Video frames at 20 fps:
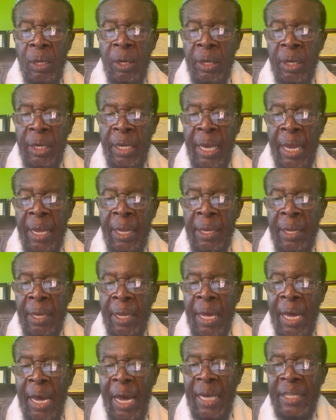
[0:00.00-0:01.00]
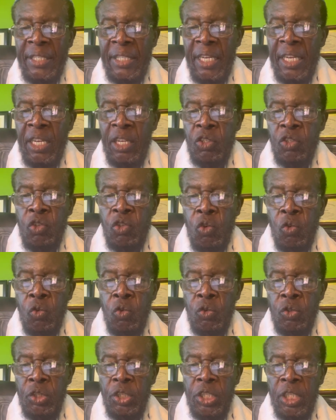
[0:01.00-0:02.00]
Okay, I the
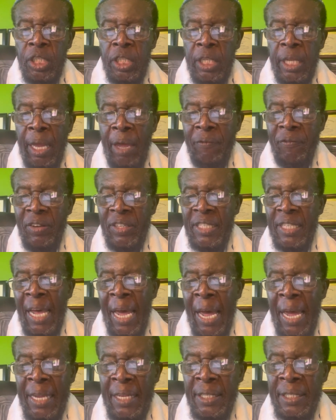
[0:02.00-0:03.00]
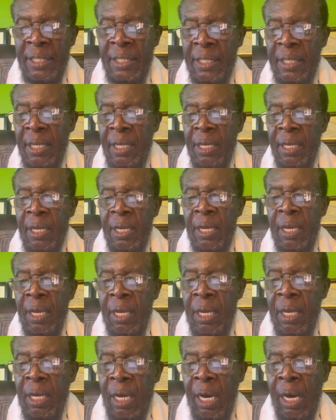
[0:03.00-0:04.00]
Jews emphasize
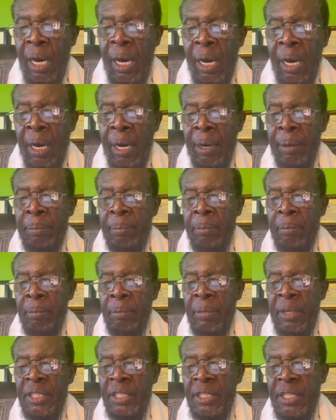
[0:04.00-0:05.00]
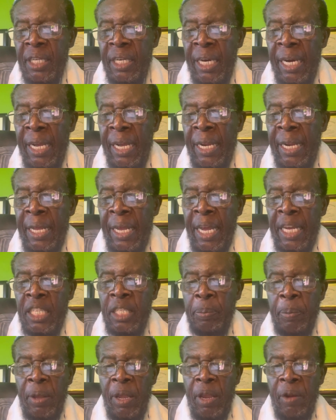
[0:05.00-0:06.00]
um, mystical
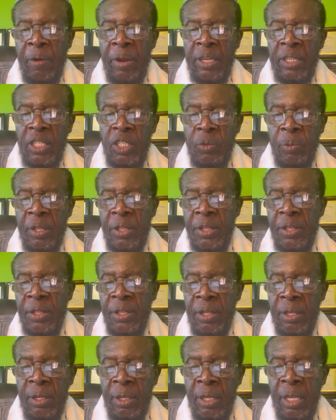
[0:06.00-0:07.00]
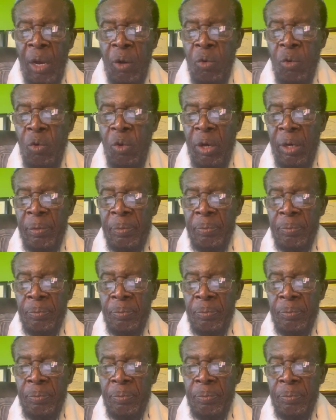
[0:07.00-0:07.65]
experience with Yahweh